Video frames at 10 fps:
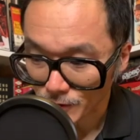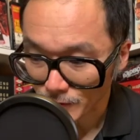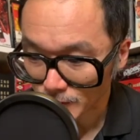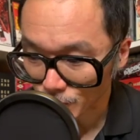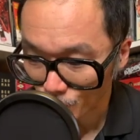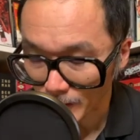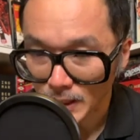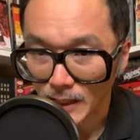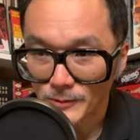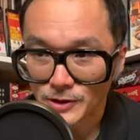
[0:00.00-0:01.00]
And it's a great
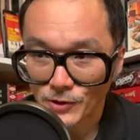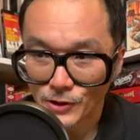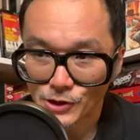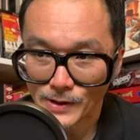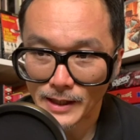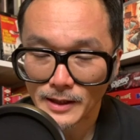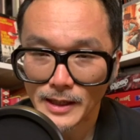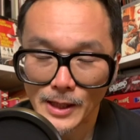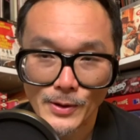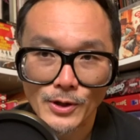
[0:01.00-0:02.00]
commentary track
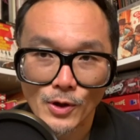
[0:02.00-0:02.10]
carried